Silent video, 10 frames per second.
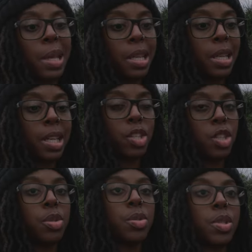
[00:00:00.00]
any
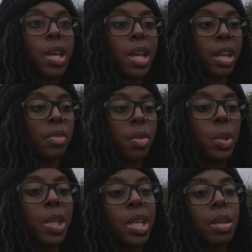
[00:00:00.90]
issues. And if you
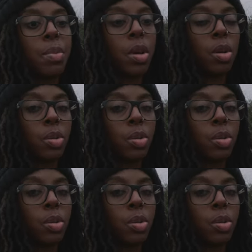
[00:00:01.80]
want to keep your whole